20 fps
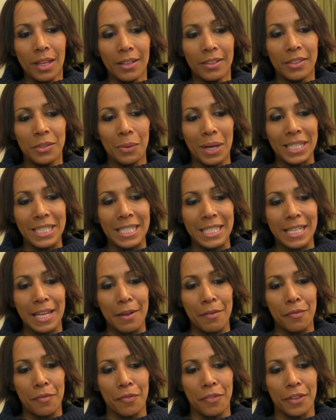to actually
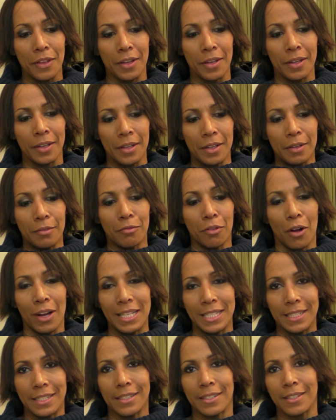give the
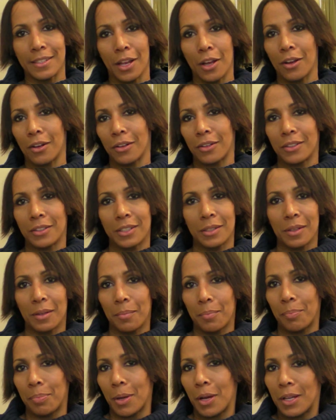rising stars
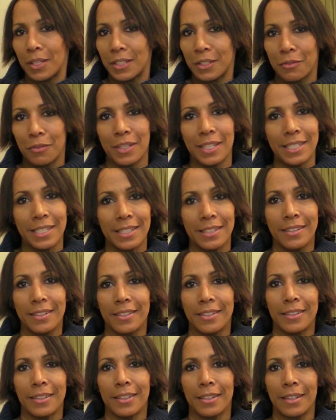bursaries
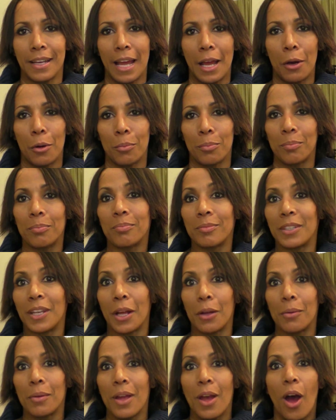to help, you
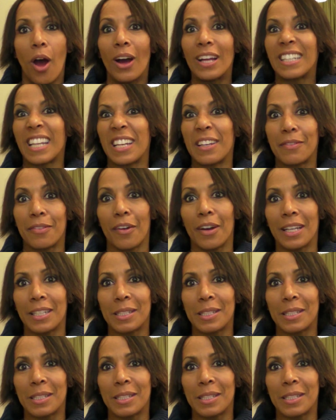know, identify